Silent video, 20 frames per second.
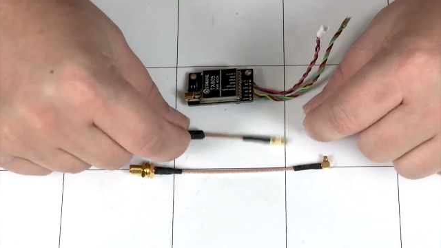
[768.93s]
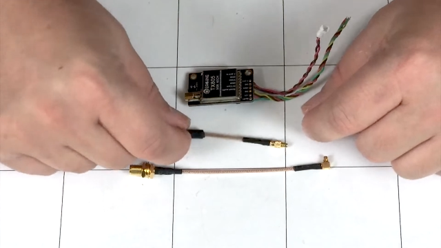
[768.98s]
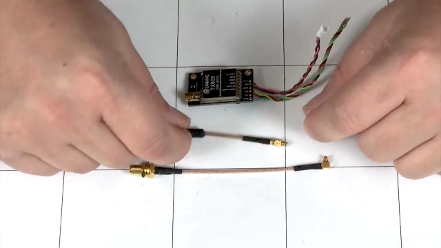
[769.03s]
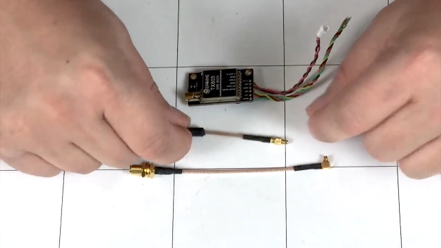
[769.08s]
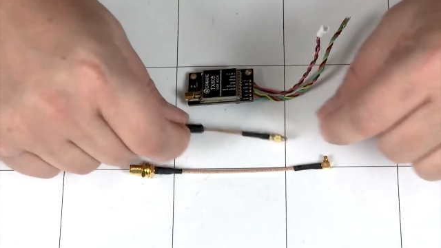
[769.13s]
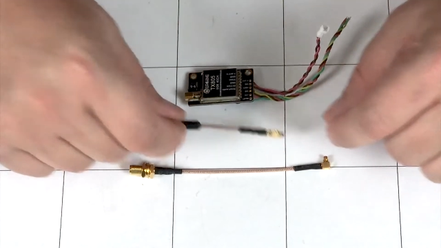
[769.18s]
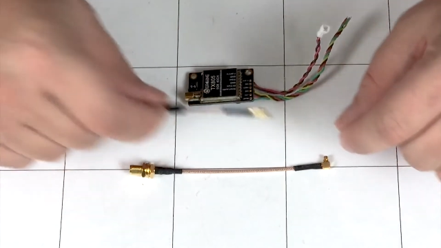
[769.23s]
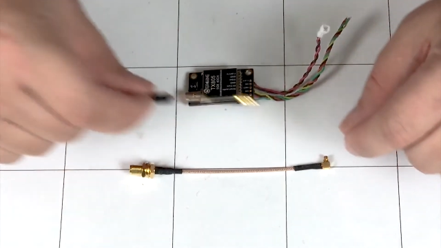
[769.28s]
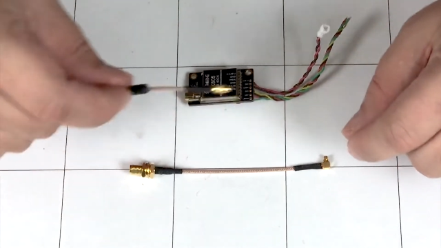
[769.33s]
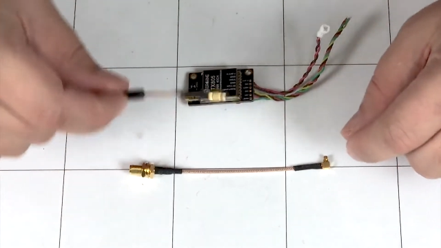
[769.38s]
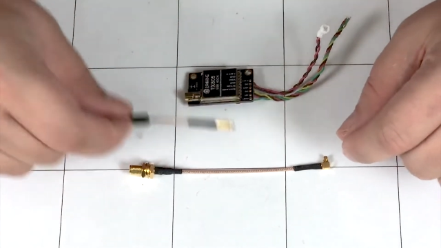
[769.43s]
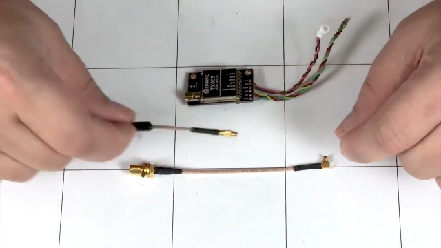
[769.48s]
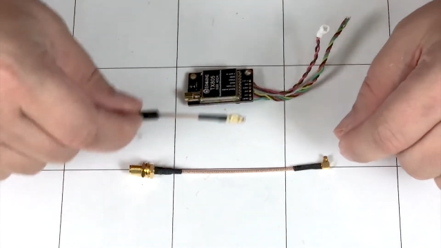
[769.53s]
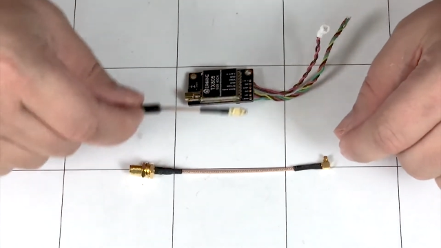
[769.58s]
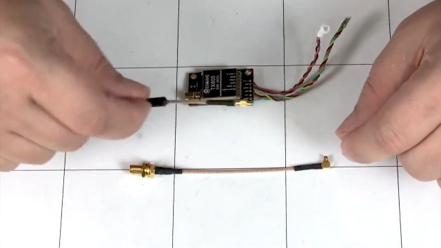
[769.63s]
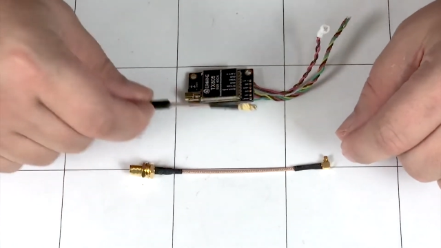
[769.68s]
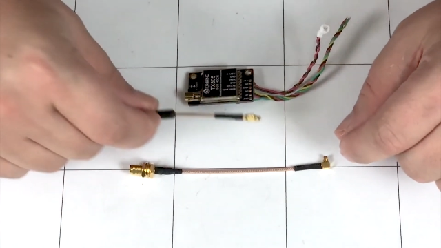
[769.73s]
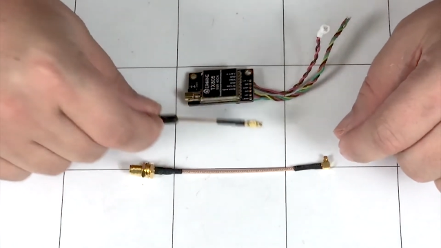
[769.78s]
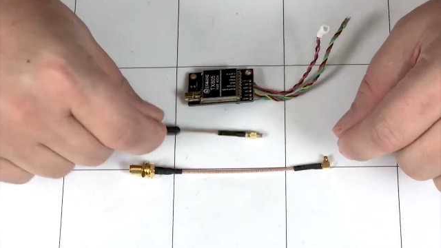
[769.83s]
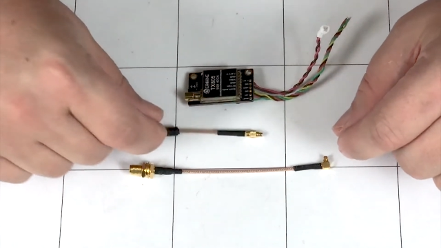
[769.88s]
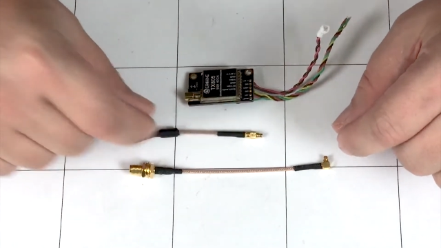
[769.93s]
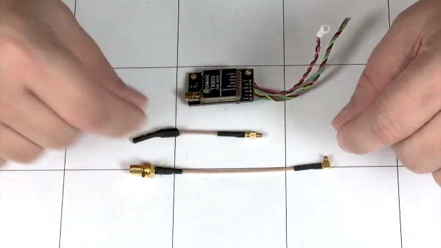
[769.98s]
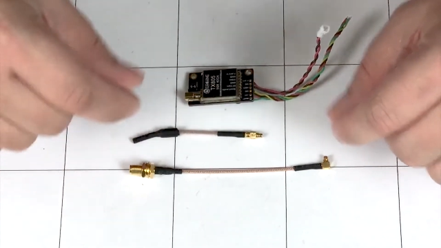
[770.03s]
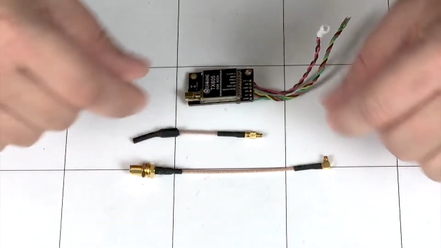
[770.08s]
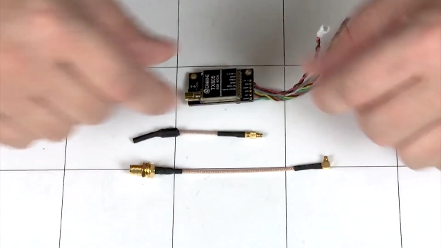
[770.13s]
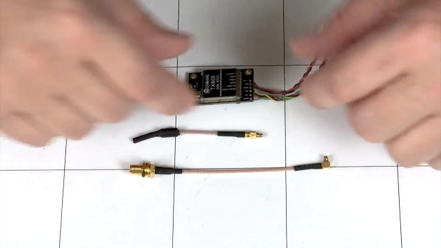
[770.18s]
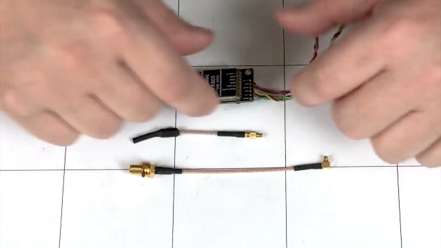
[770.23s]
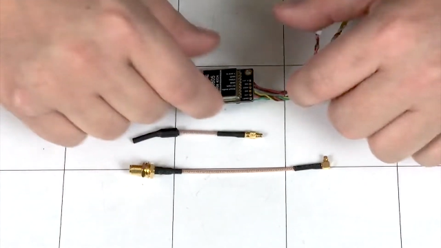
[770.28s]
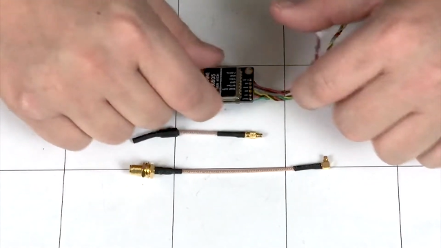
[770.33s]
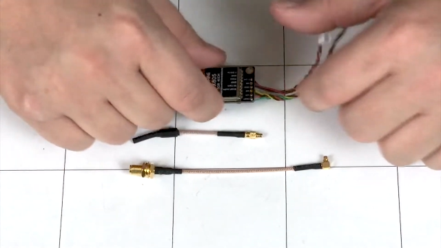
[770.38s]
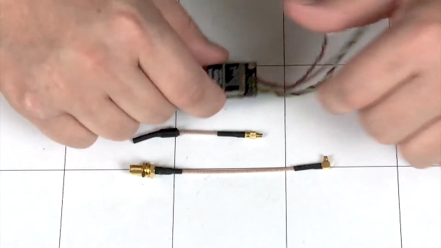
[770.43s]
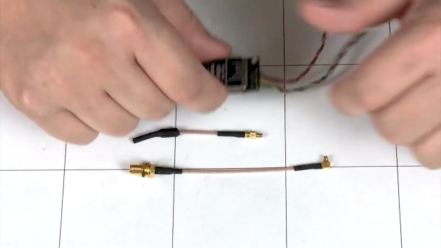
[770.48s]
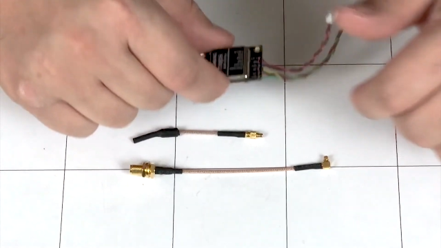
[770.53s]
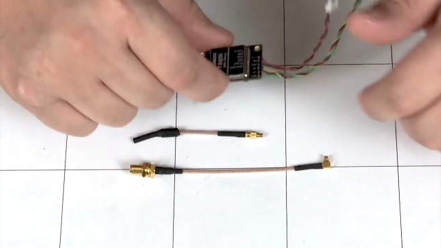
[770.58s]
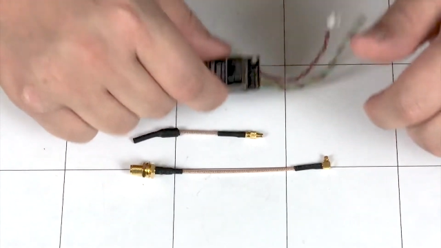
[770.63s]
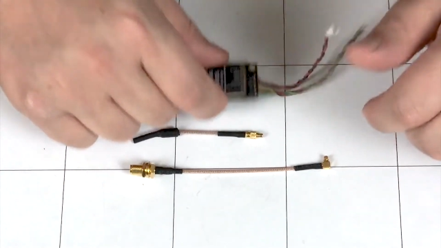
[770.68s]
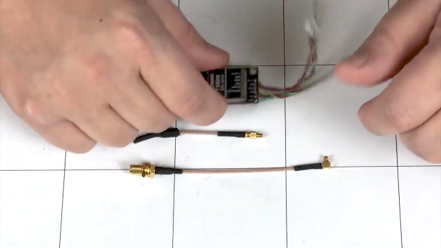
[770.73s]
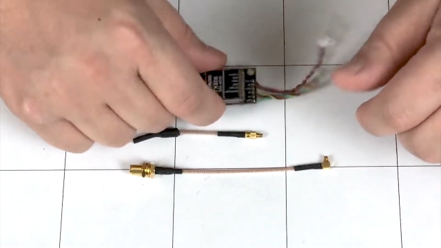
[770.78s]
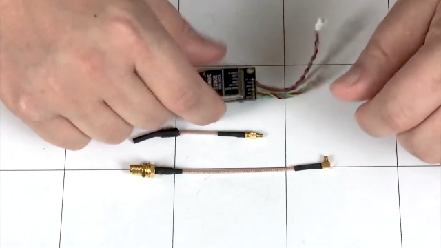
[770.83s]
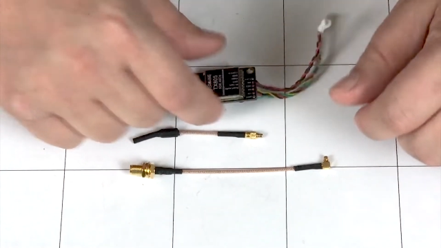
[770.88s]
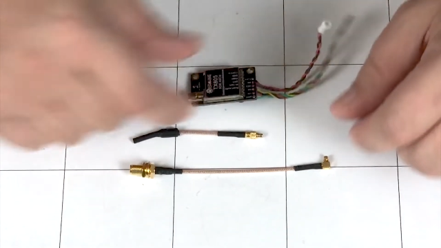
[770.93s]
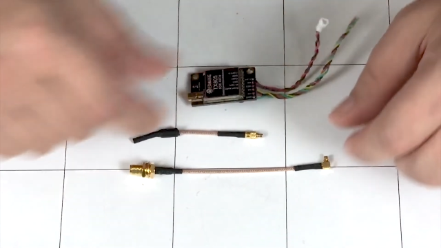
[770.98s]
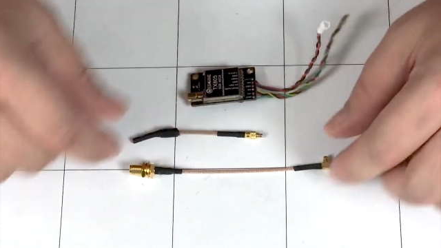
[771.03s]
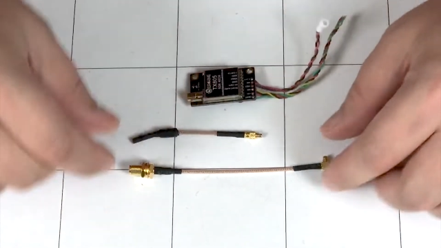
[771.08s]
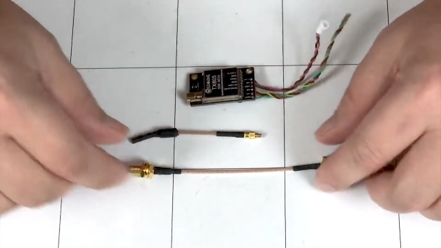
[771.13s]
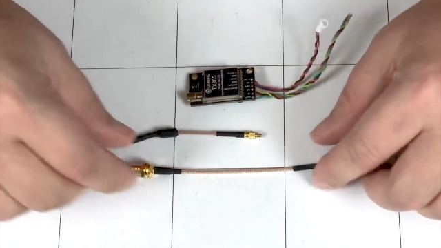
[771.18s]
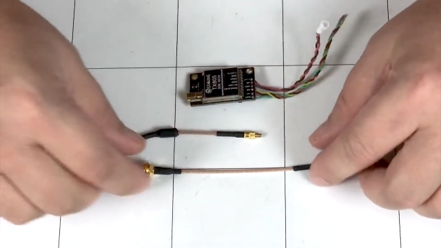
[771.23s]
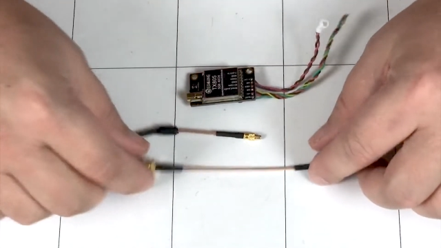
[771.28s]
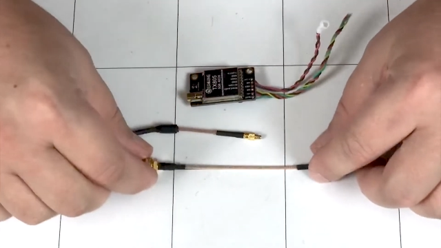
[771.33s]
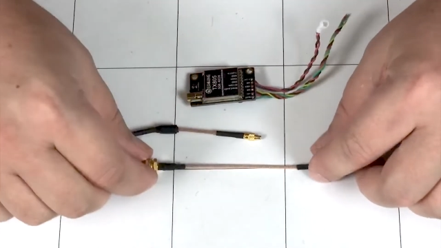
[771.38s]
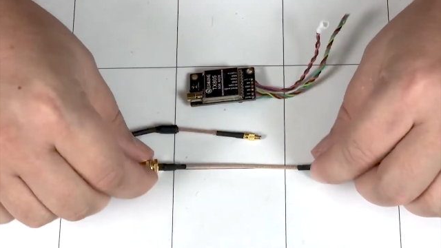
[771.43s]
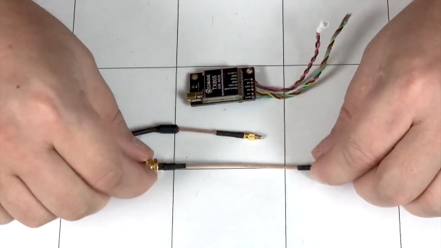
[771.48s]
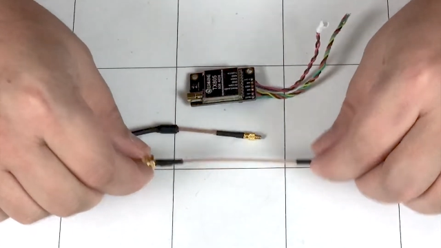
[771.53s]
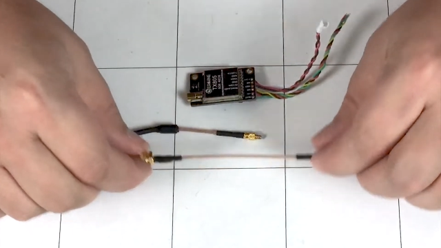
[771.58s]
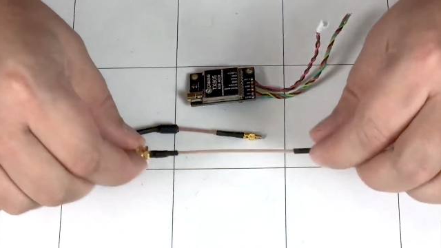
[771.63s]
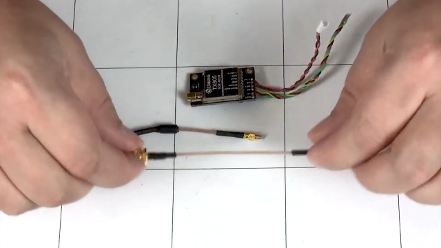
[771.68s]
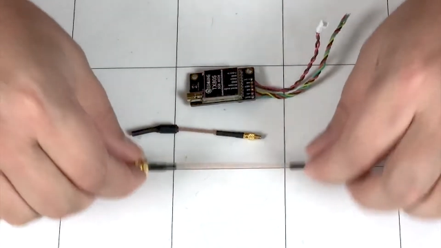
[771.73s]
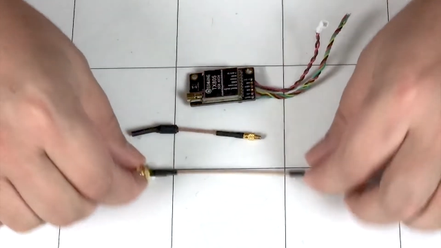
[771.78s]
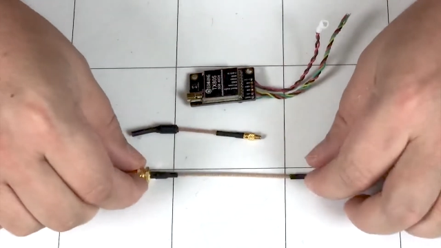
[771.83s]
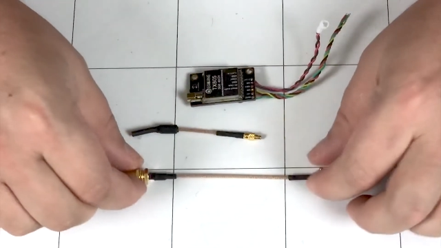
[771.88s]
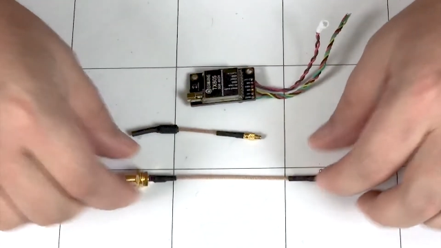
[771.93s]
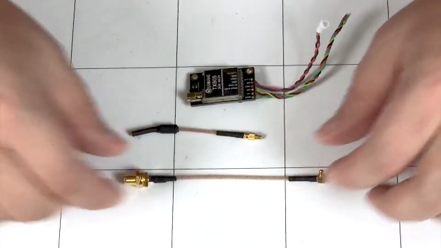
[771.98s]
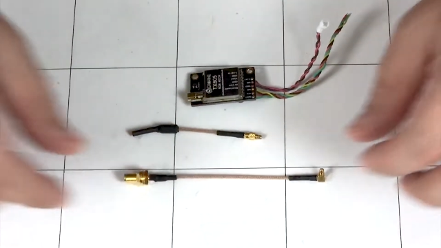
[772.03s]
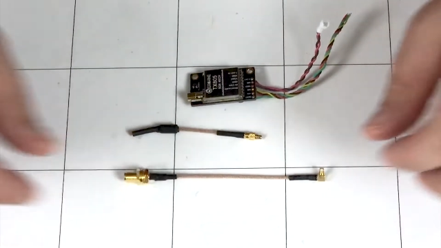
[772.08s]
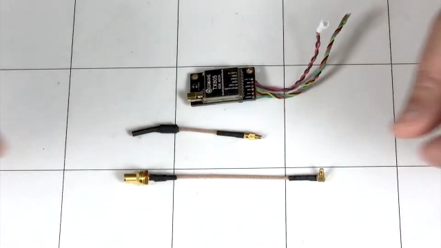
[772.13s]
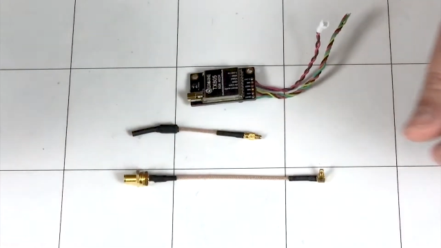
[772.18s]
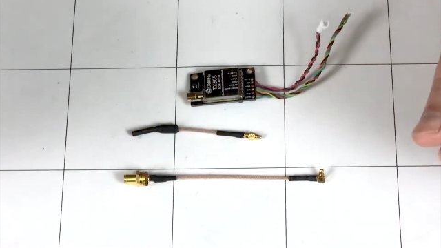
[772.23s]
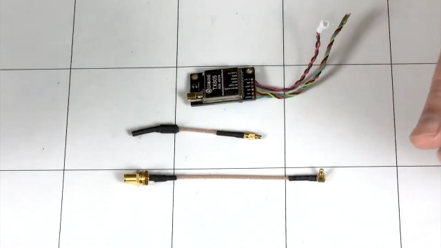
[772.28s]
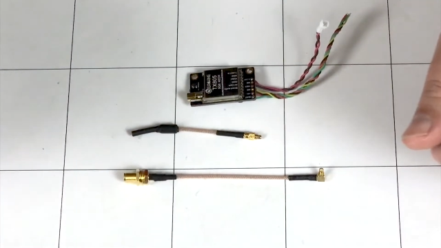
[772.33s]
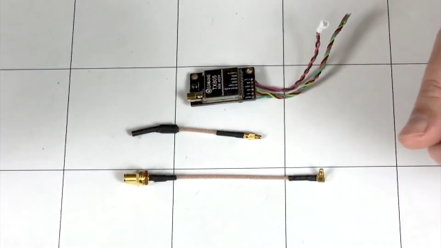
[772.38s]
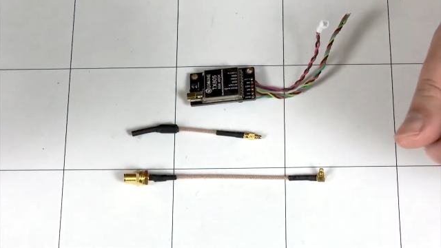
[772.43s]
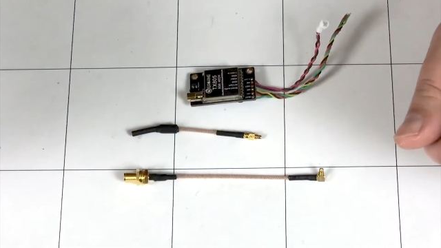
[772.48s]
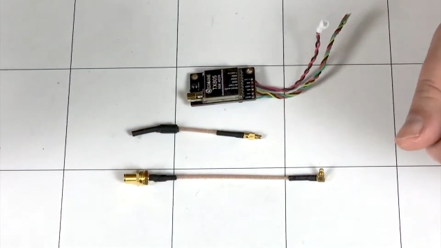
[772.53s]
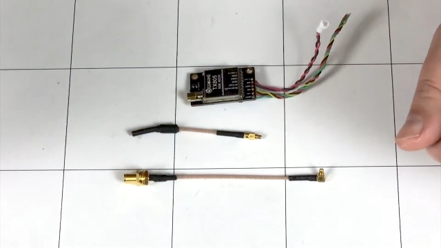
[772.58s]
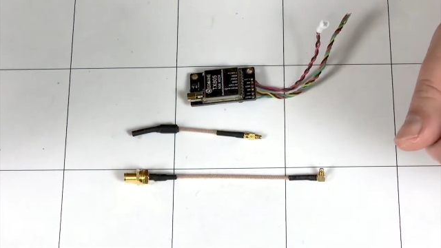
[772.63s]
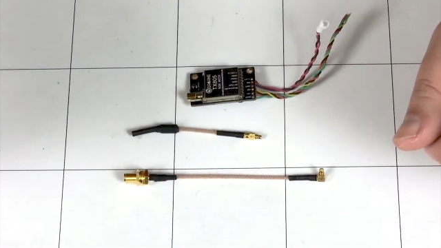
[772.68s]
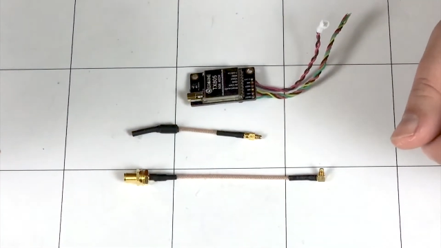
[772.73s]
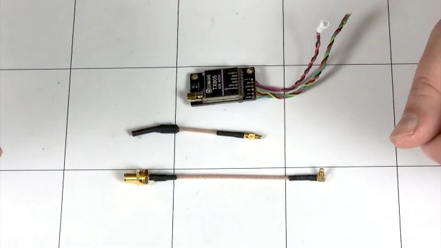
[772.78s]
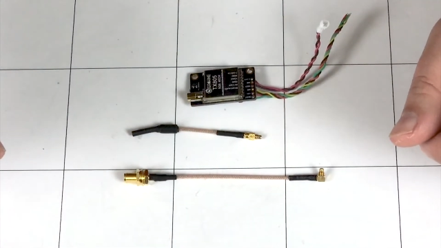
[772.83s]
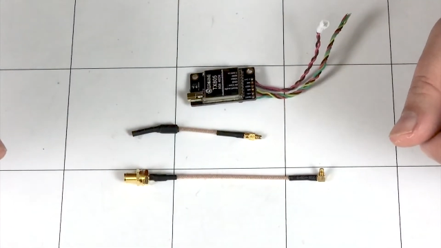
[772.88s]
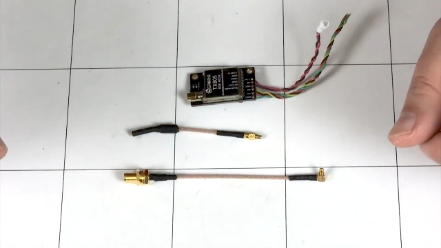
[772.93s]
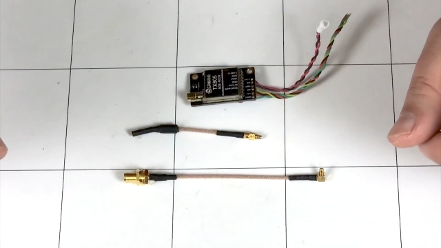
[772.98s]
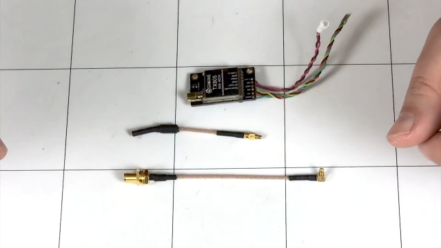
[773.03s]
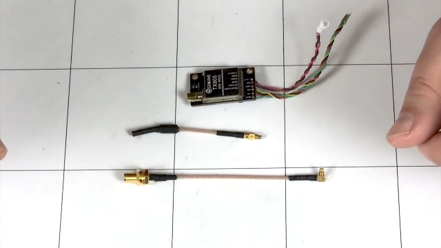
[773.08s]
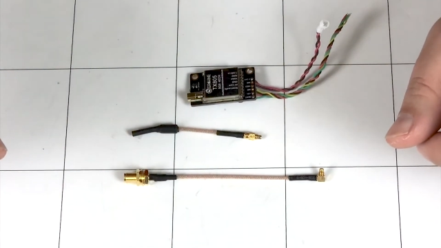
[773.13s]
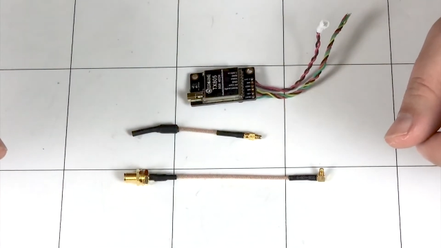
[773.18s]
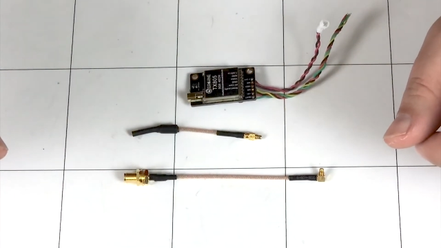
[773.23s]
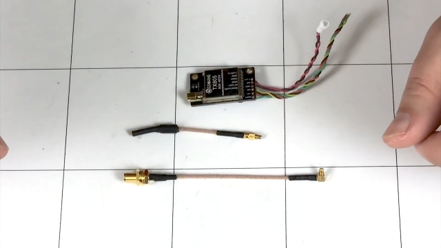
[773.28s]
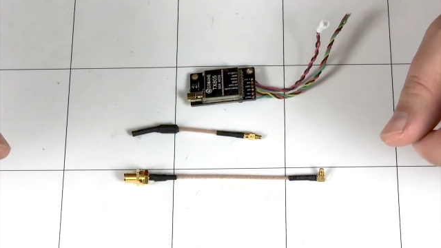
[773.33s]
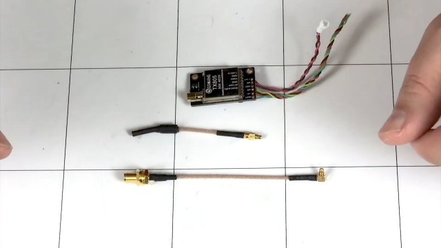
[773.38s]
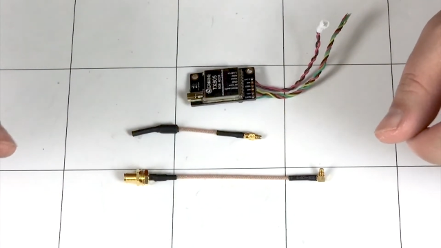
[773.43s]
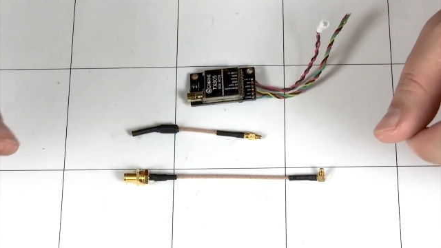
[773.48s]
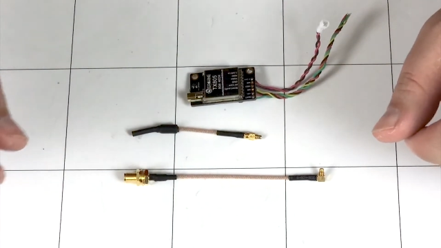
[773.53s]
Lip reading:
No face is visible, so there are no lips to read.